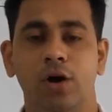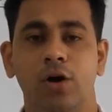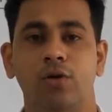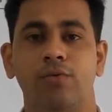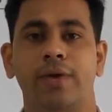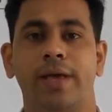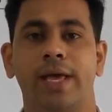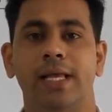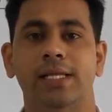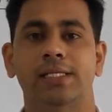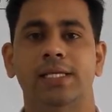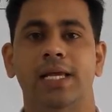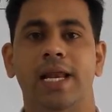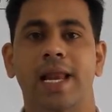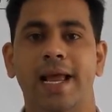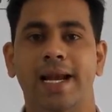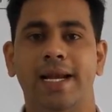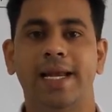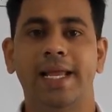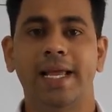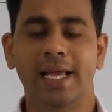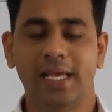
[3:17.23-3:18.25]
or we can say
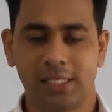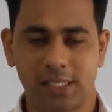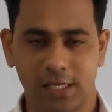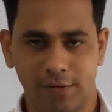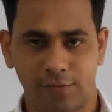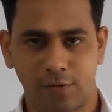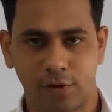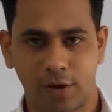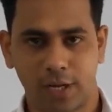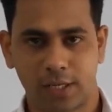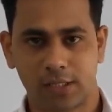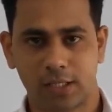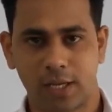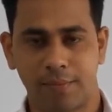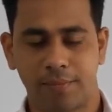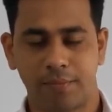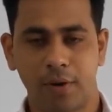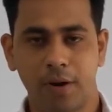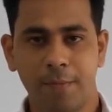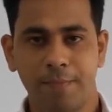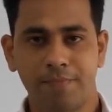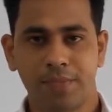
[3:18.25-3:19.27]
lactic acid for
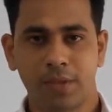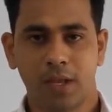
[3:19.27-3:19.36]
example,